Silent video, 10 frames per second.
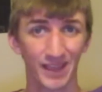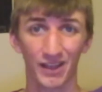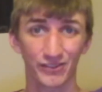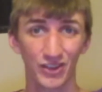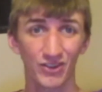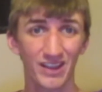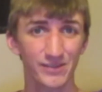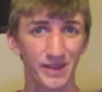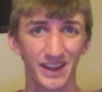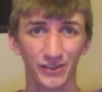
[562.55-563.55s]
I'll see you guys
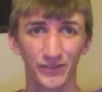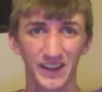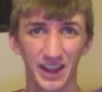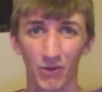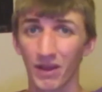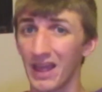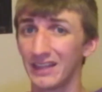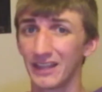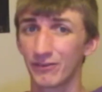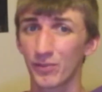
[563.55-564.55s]
in my next video.
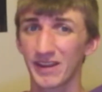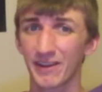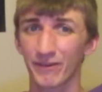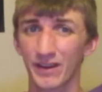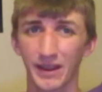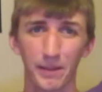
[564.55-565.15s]
Live to be different